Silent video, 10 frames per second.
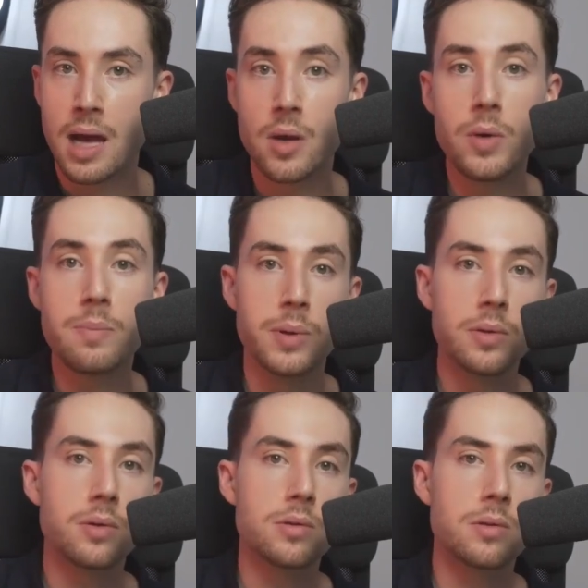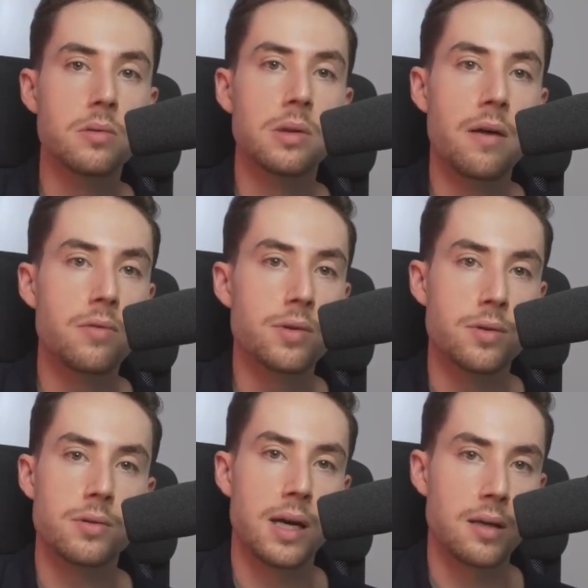allowing builders to leverage
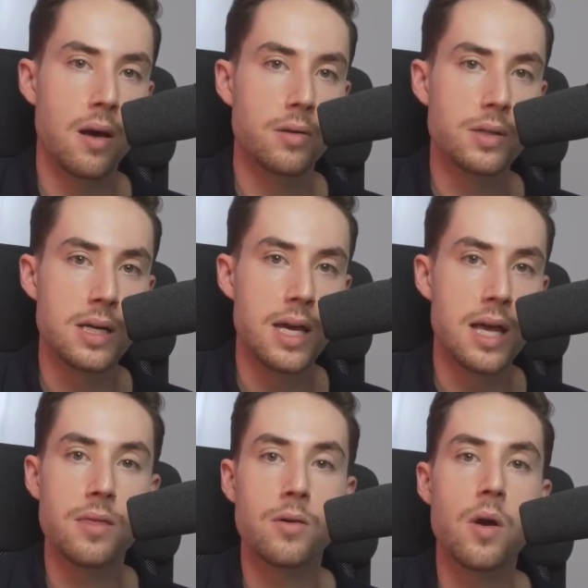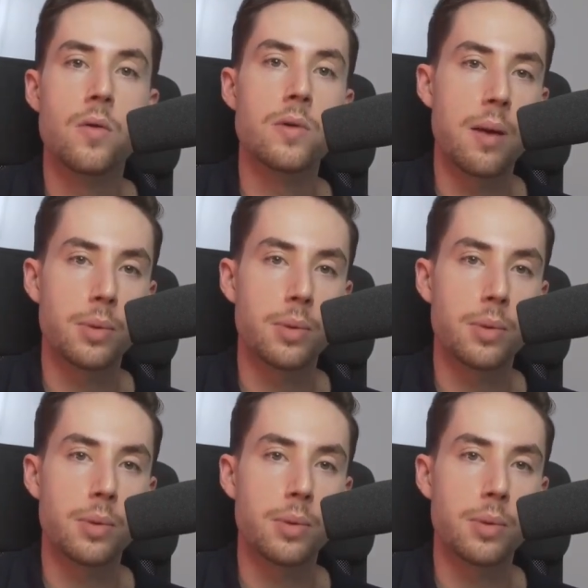their technology in their own